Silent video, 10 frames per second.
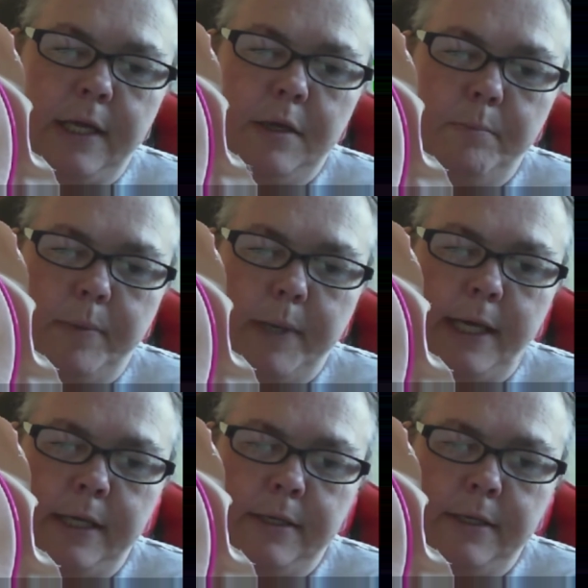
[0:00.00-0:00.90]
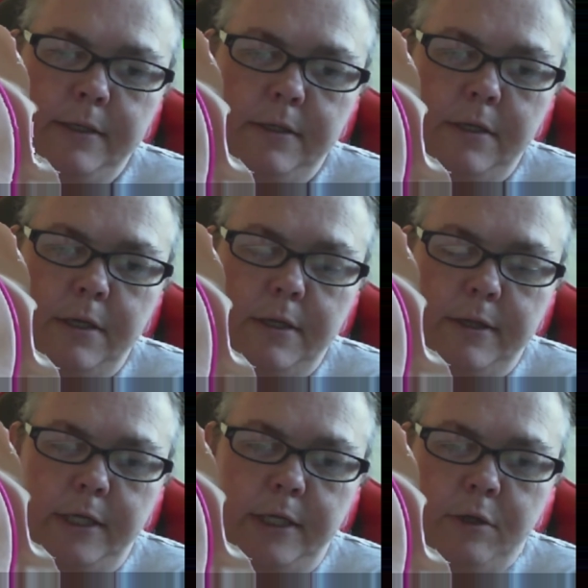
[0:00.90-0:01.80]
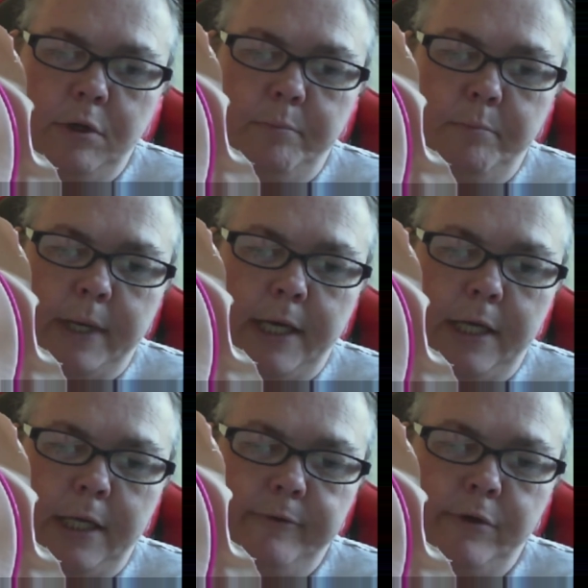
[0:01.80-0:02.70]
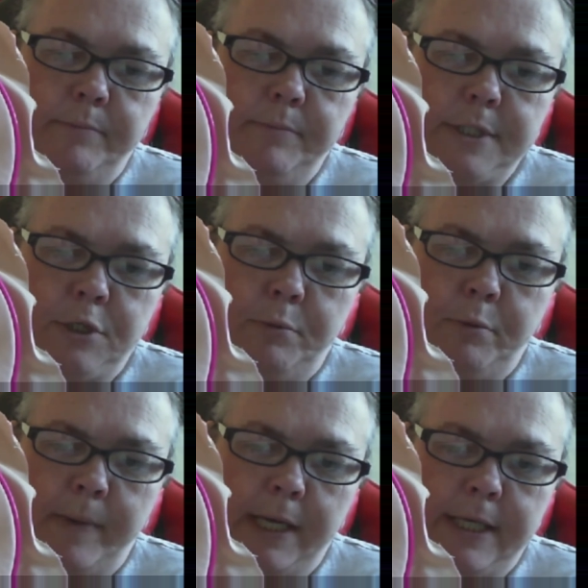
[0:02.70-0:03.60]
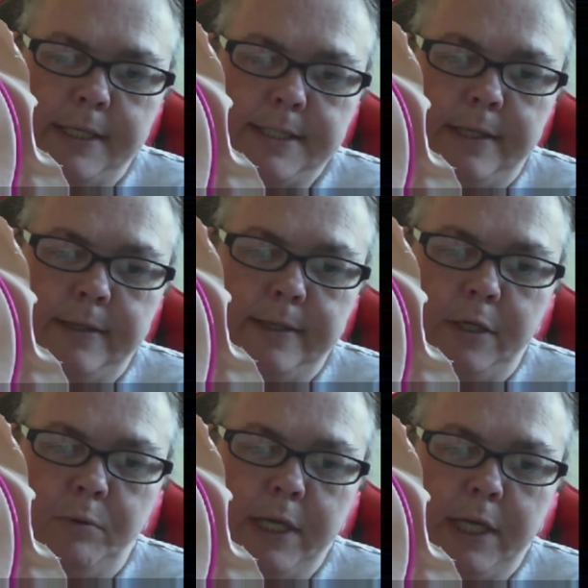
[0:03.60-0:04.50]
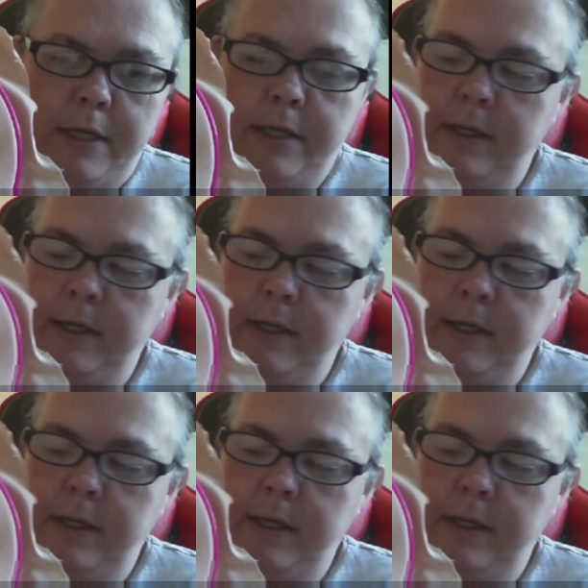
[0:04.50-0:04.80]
pin that you can buy from the supermarkets in the UK,